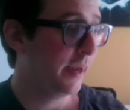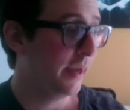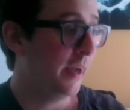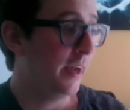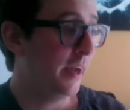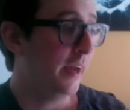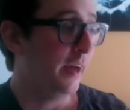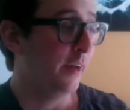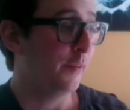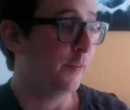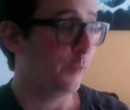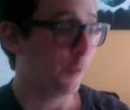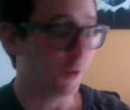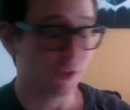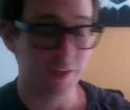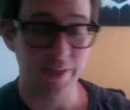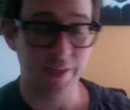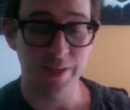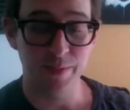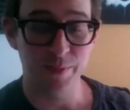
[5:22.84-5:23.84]

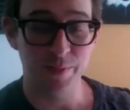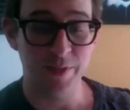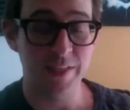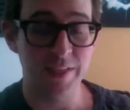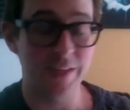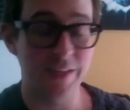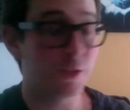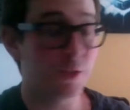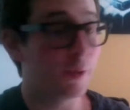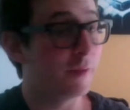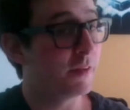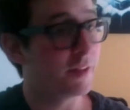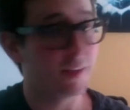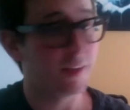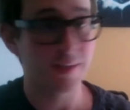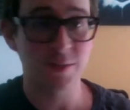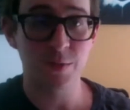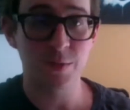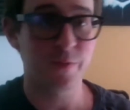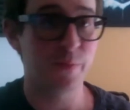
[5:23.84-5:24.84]
Unfortunately, because I do
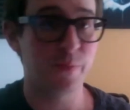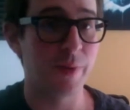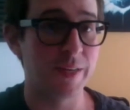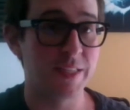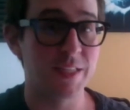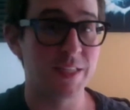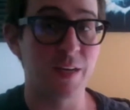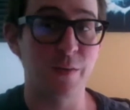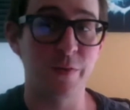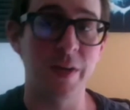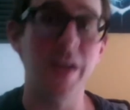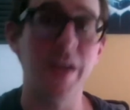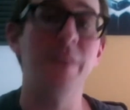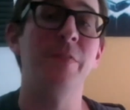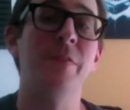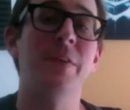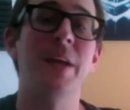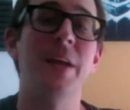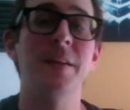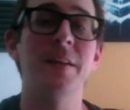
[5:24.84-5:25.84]
everything sort of myself, I have
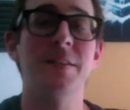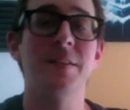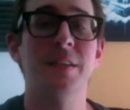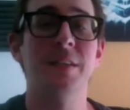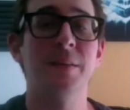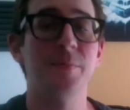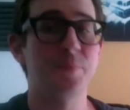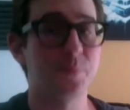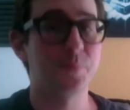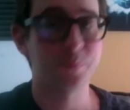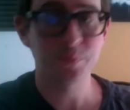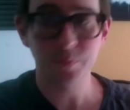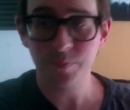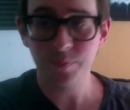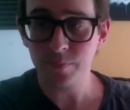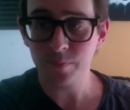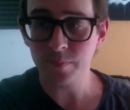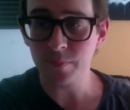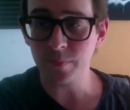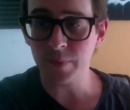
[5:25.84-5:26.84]
an editor,
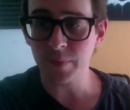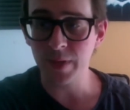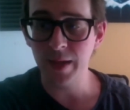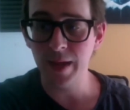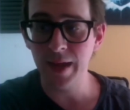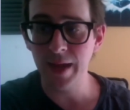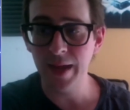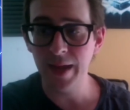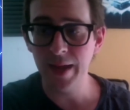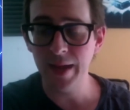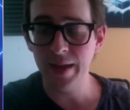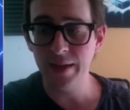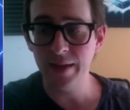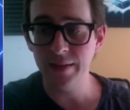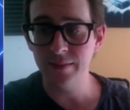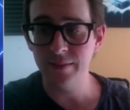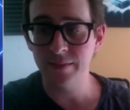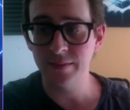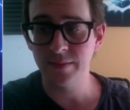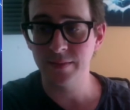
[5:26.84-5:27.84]

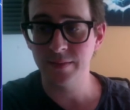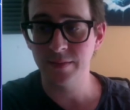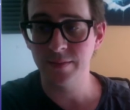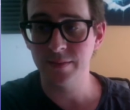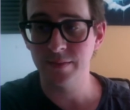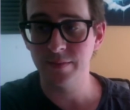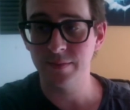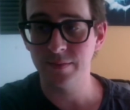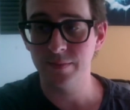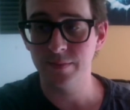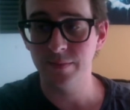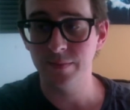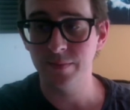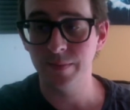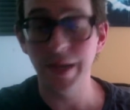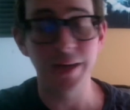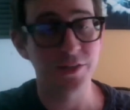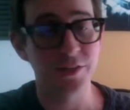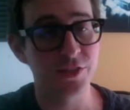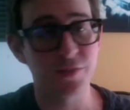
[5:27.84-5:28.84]
and it's
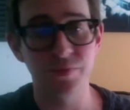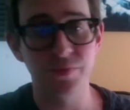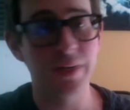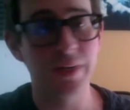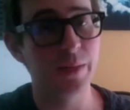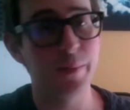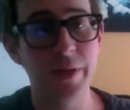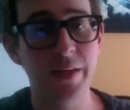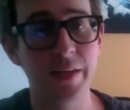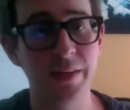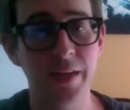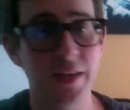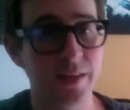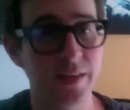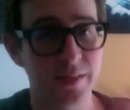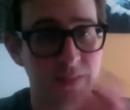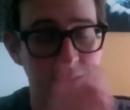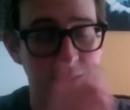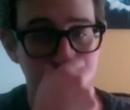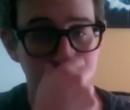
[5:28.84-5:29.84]
just really me and the
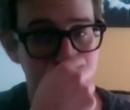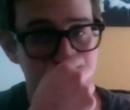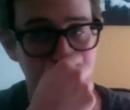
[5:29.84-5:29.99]
editor.